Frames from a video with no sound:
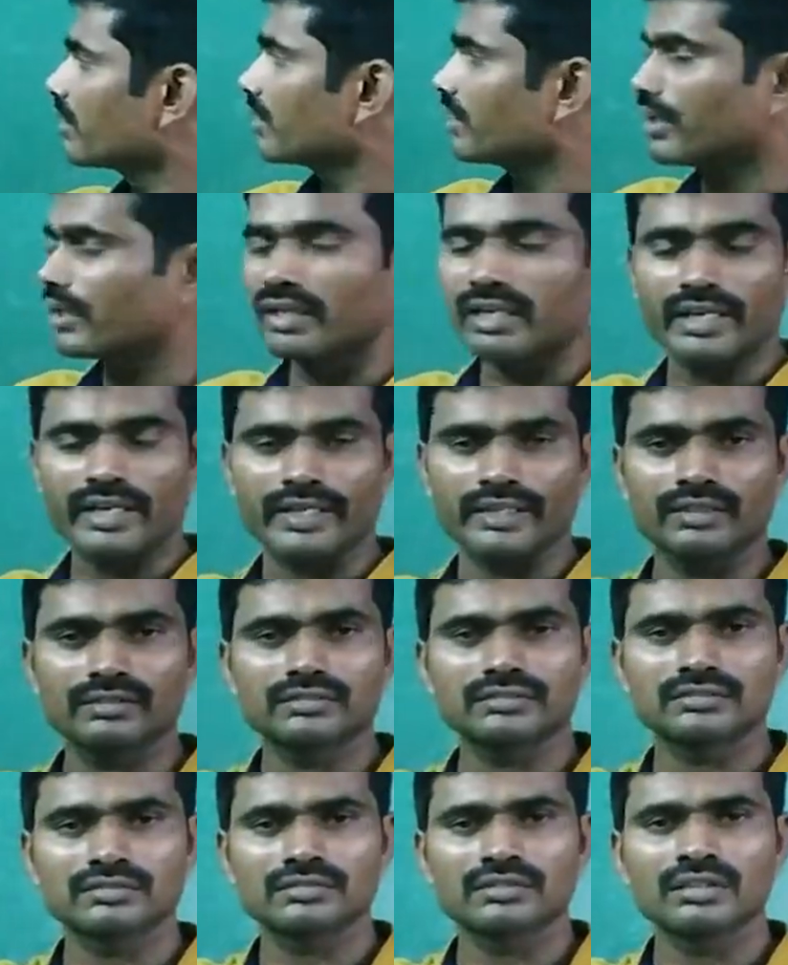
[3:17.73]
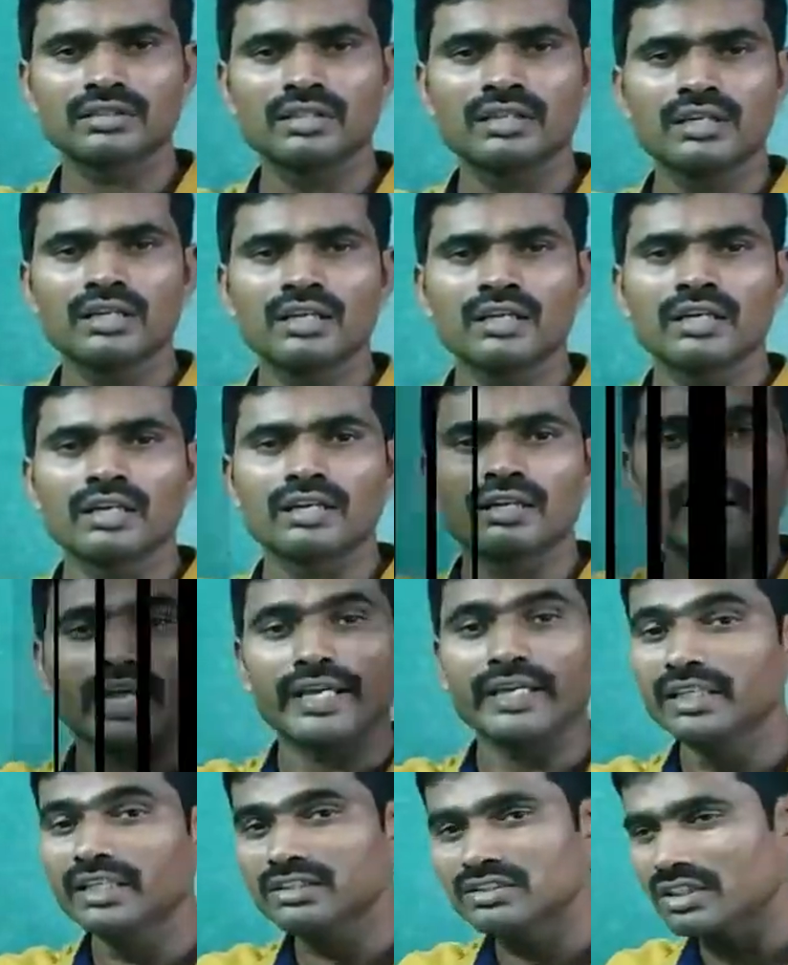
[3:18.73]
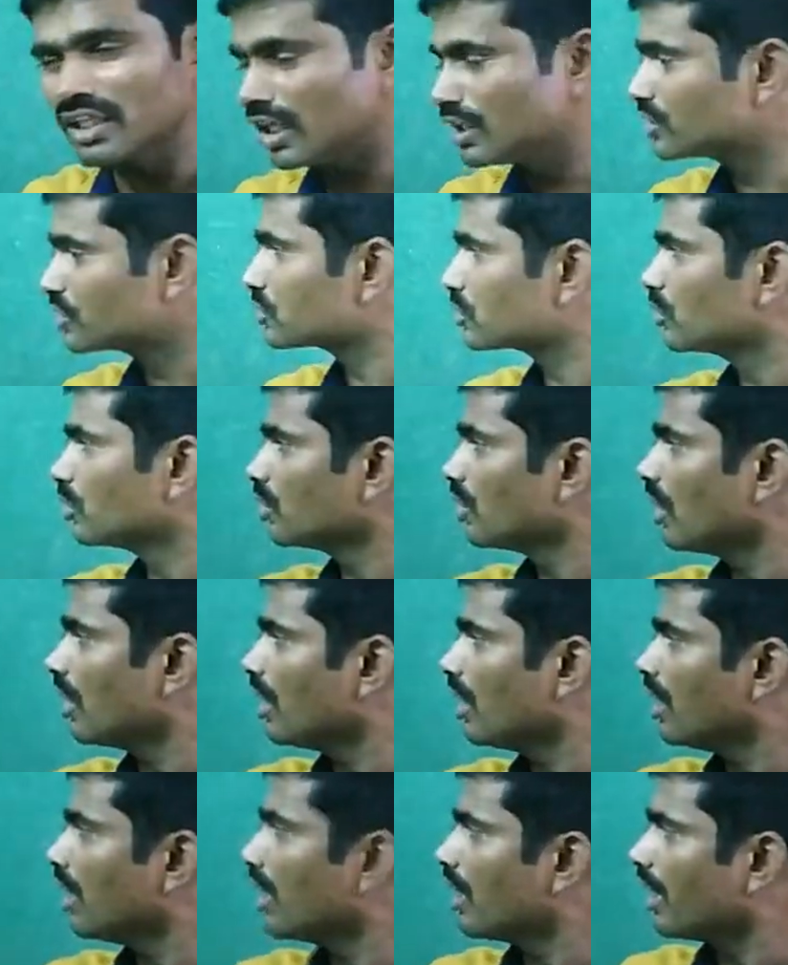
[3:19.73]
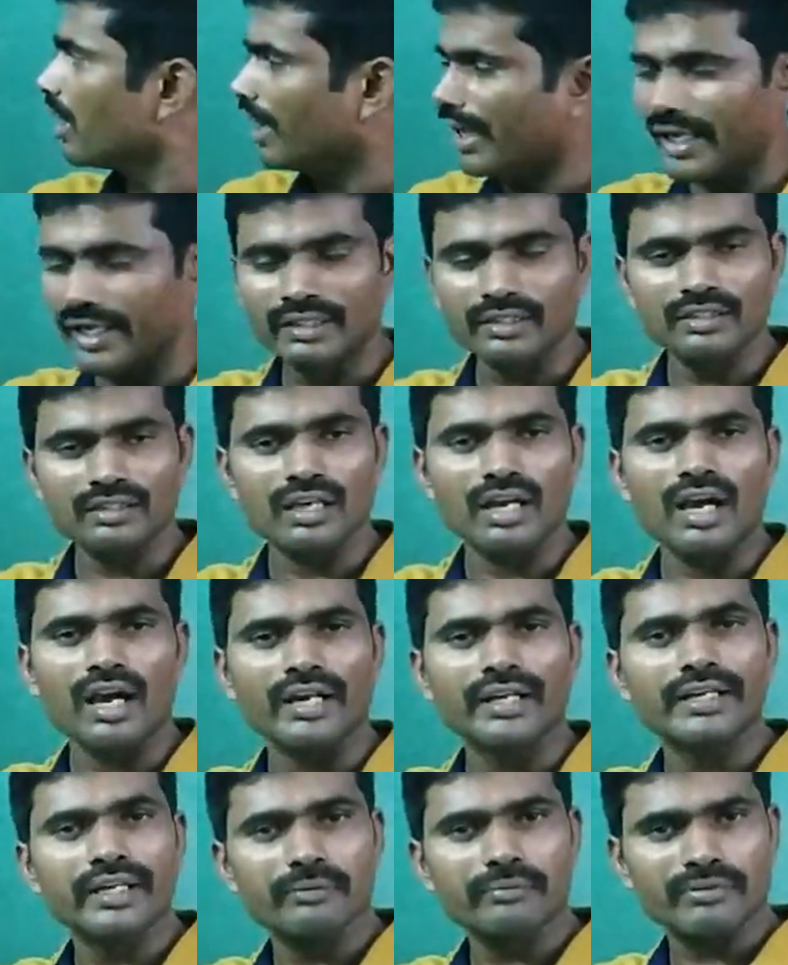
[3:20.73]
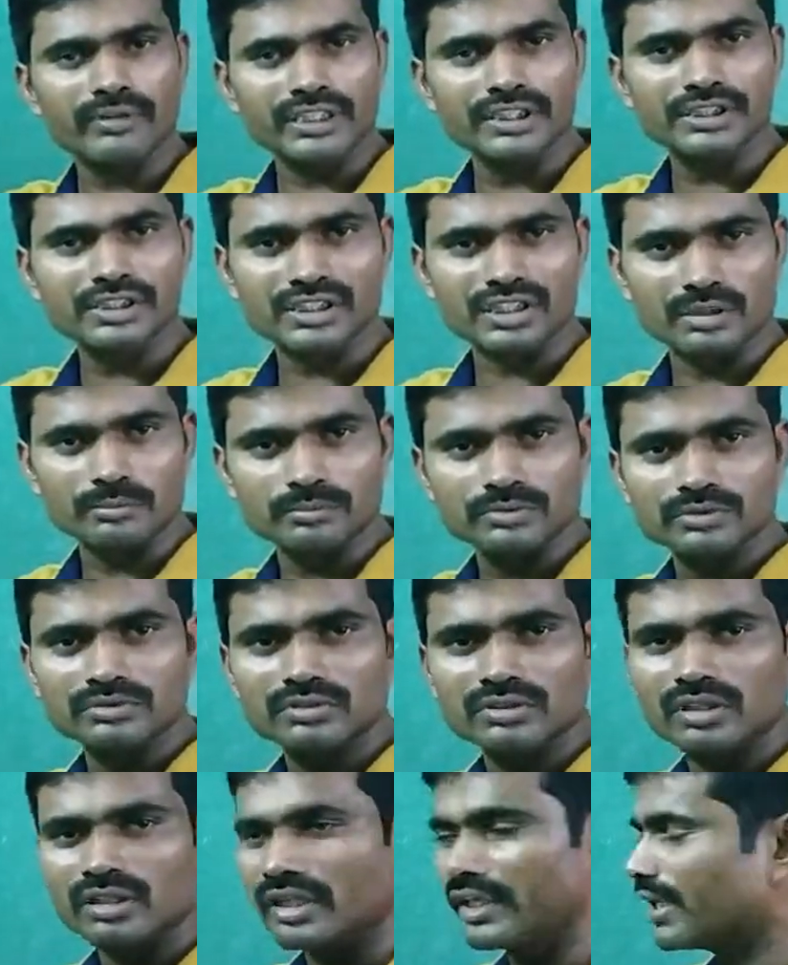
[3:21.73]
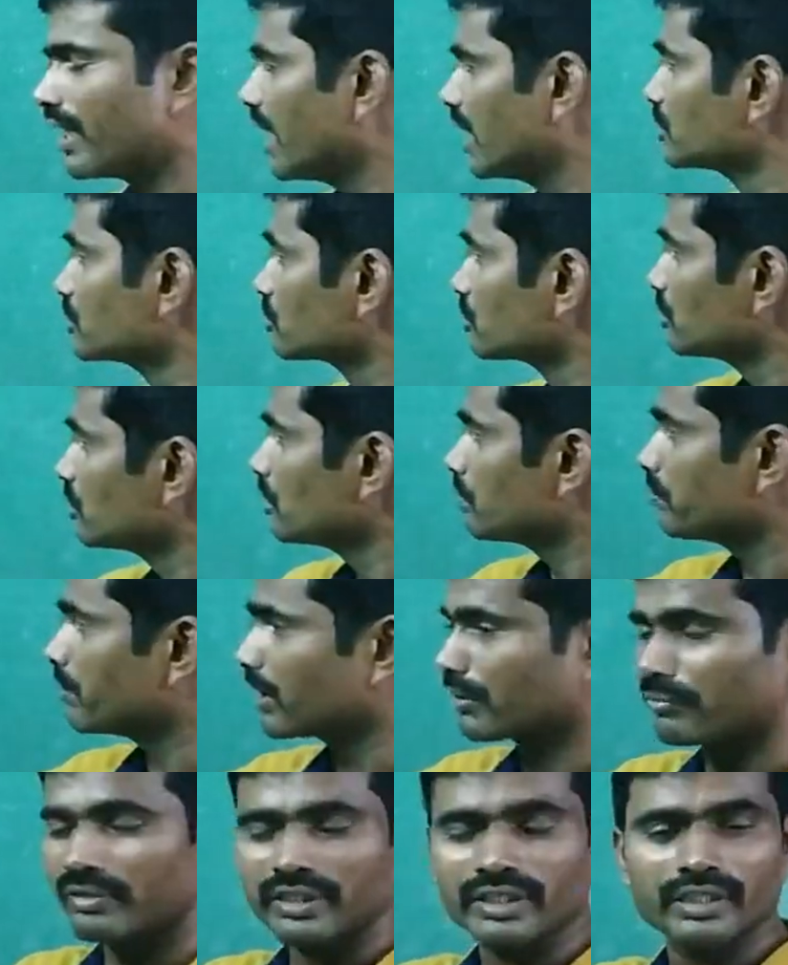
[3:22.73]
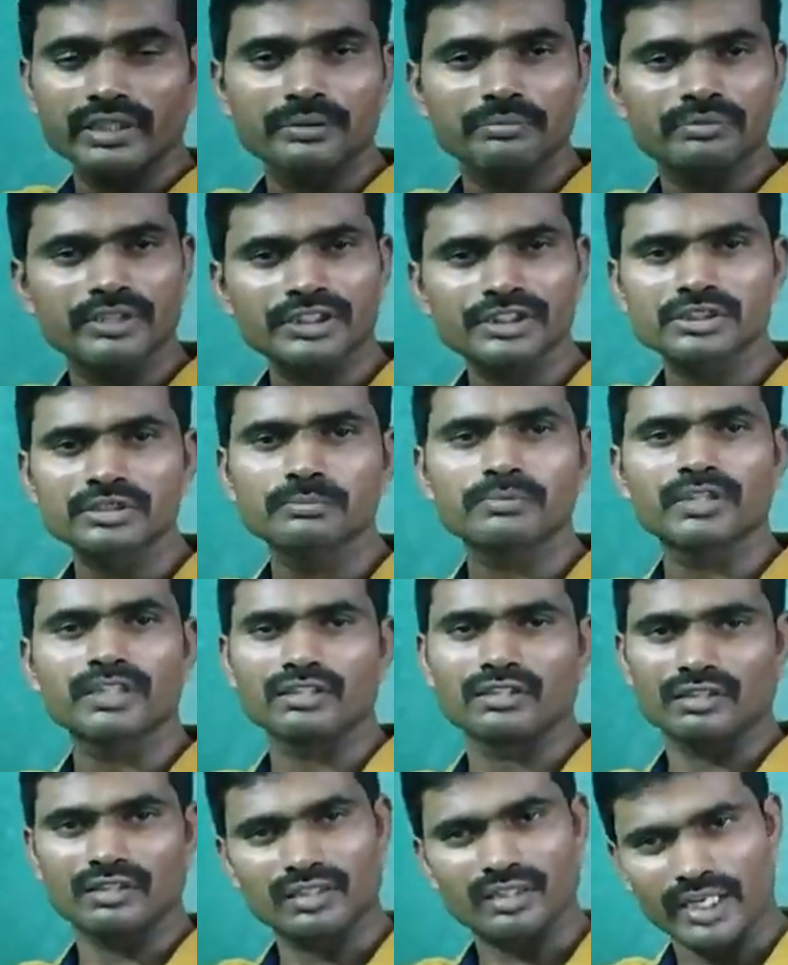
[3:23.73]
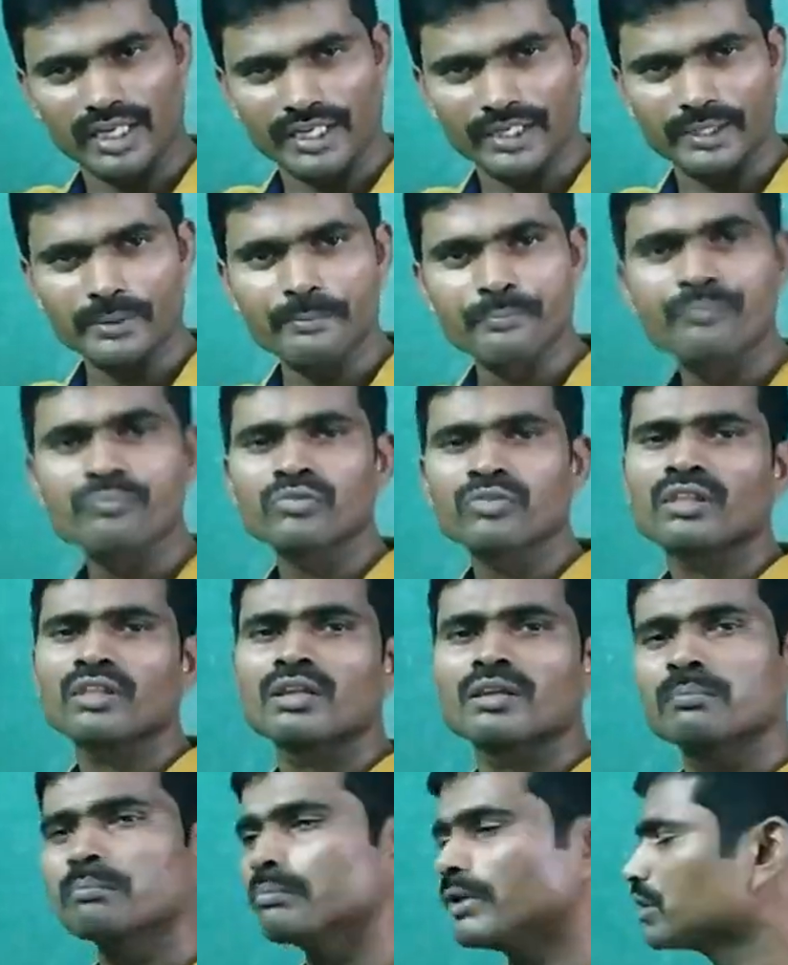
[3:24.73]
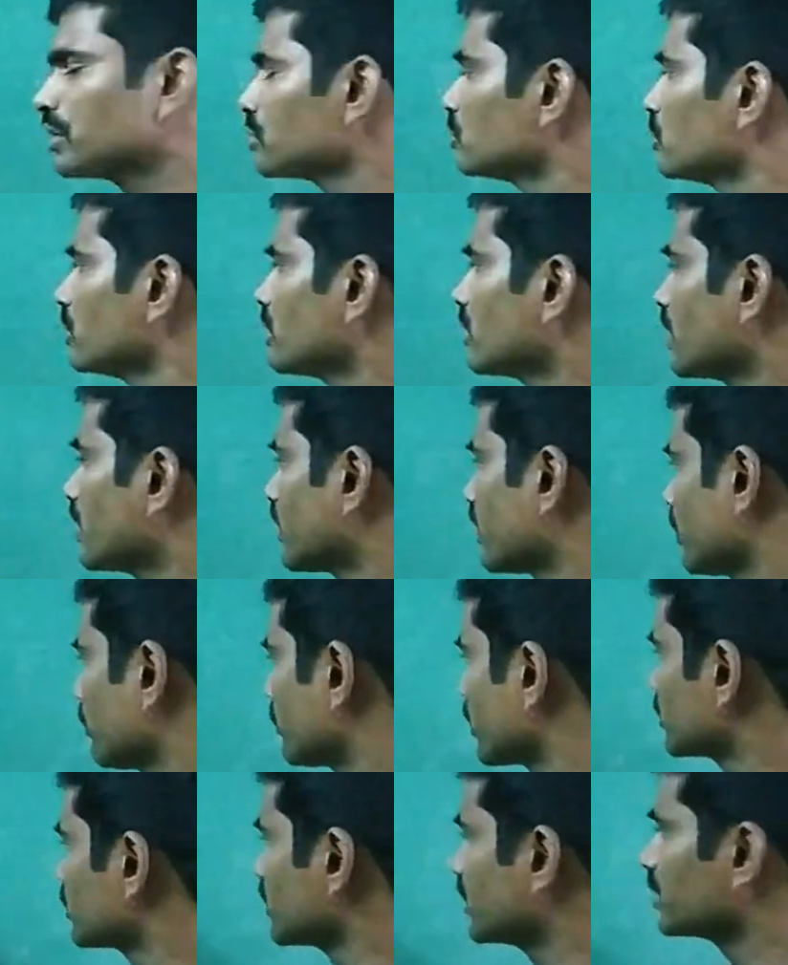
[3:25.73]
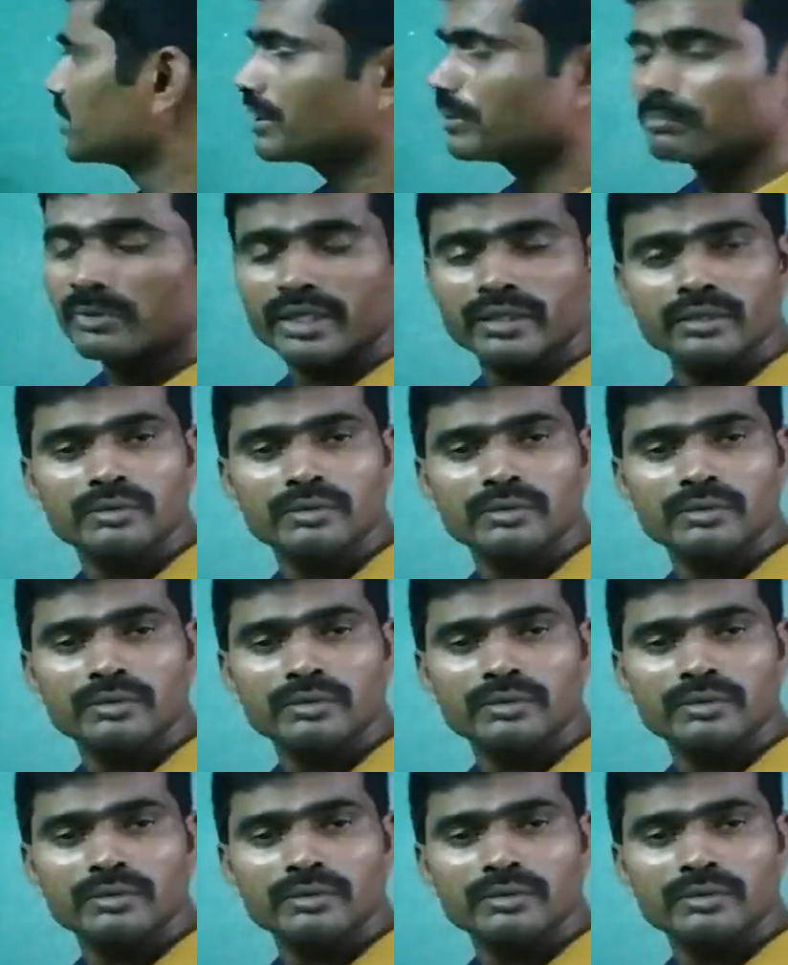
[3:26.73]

A line. Line is also an undefined term. It has no perfect definition for line, but we can represent them by